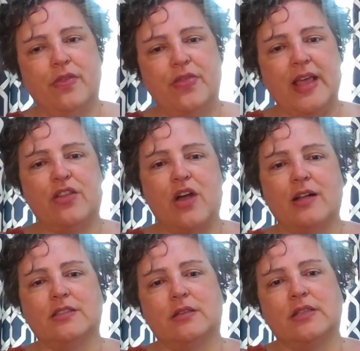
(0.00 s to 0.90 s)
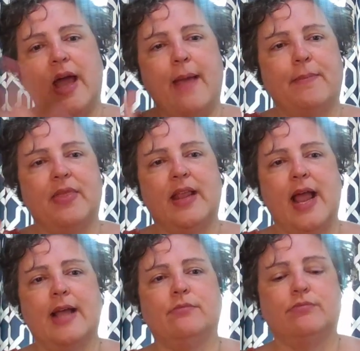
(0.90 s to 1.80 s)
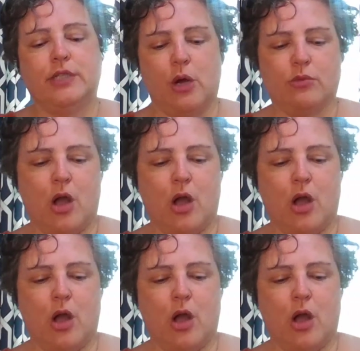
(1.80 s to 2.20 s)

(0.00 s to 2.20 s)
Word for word: think thoughts to type and then I don't